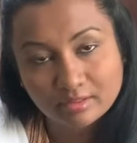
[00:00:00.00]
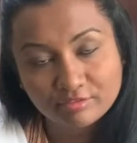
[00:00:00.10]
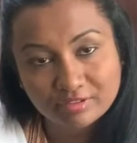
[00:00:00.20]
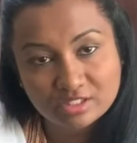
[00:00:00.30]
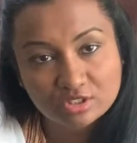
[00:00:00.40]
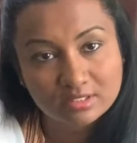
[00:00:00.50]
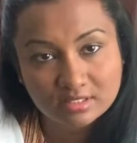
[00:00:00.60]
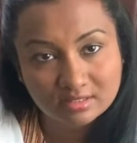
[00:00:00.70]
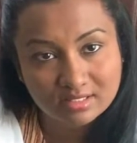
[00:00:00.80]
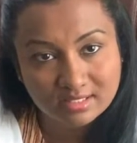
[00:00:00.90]
fresh
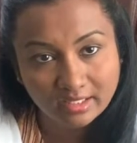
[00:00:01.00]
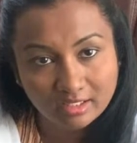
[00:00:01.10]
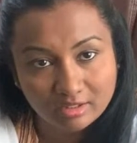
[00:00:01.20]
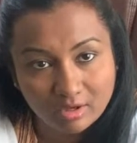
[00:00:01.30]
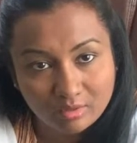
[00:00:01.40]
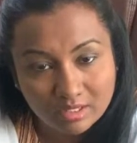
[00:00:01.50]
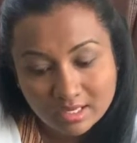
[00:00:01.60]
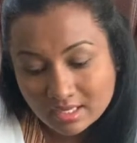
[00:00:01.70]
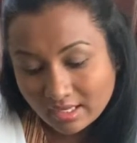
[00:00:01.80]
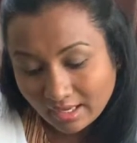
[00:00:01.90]
list in the second round,
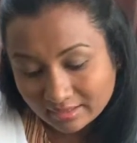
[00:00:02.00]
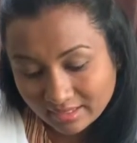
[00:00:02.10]
and